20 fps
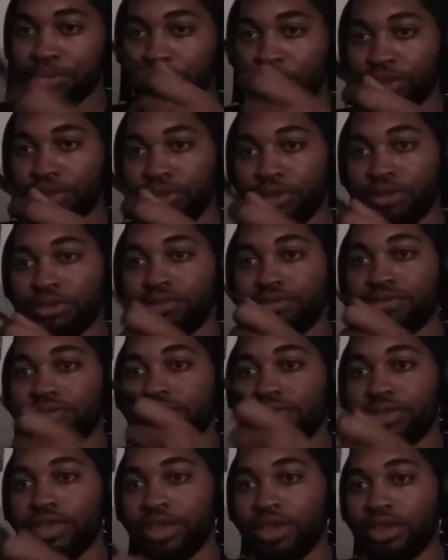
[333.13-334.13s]
belt
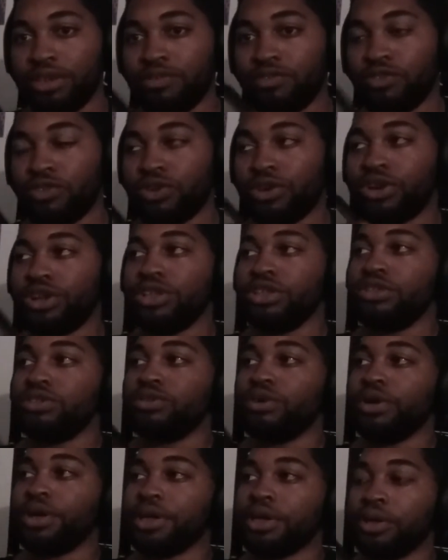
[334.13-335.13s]
thing for it
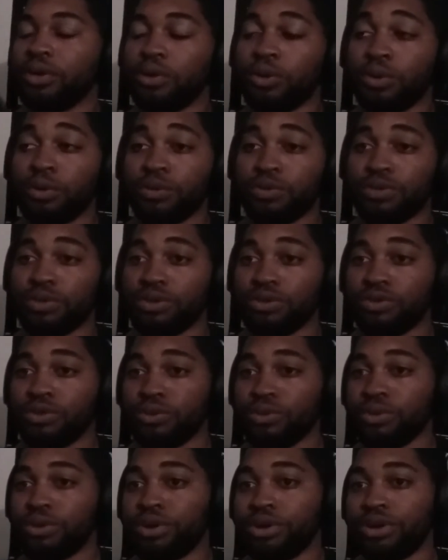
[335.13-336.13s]
so I could hold the
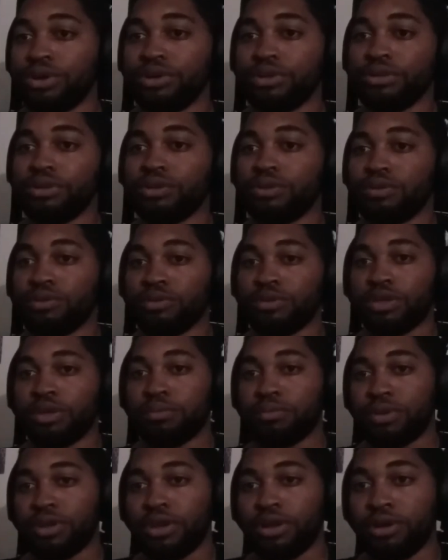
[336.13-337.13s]
sword
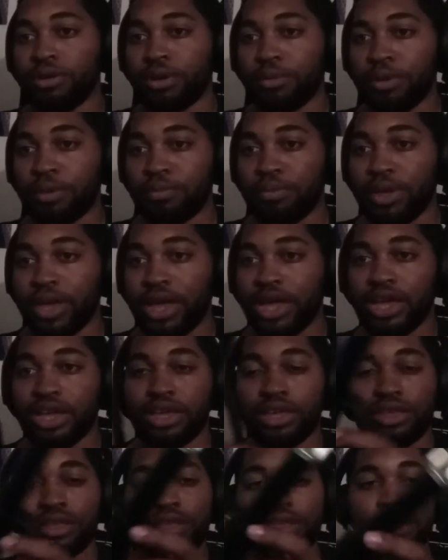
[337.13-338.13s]
and put it around my back
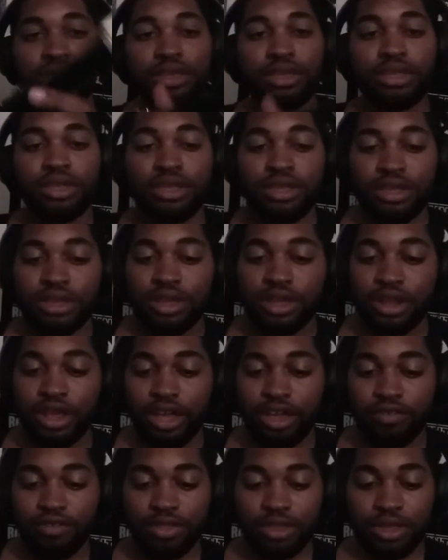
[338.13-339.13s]
and
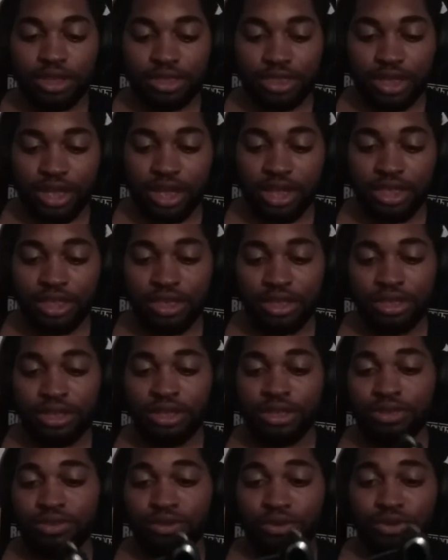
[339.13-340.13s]
have it like that.
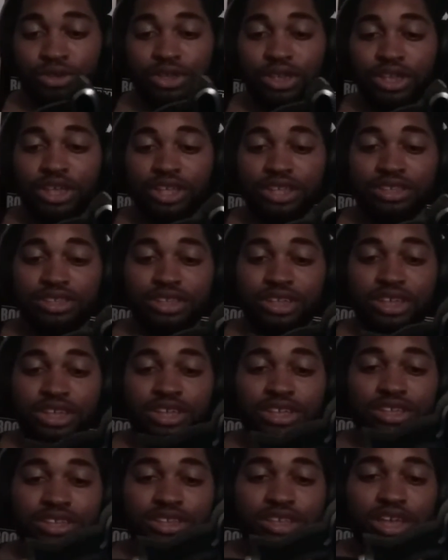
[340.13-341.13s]
So it
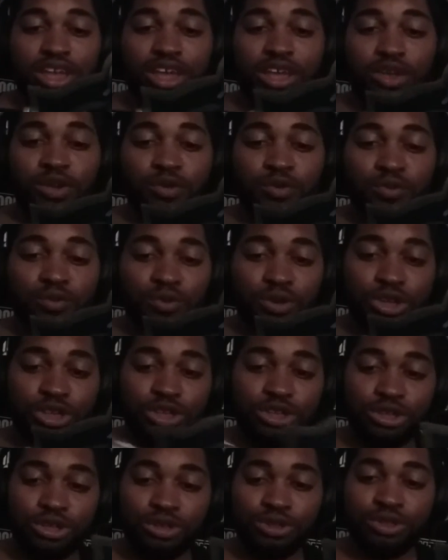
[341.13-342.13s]
is a
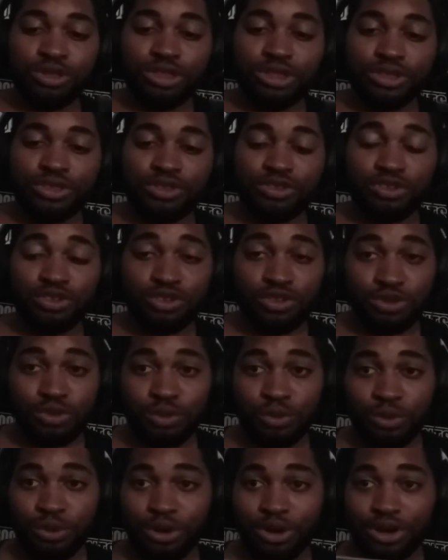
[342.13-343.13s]
real
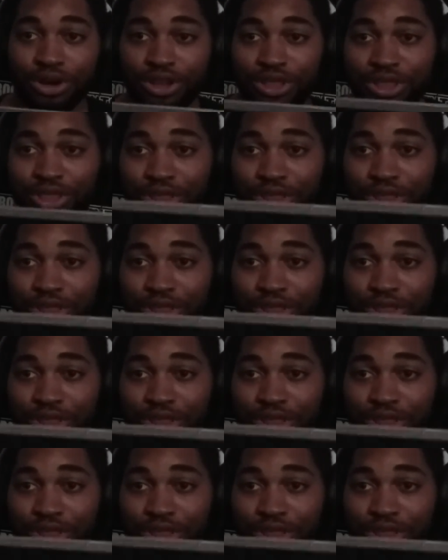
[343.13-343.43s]
sword.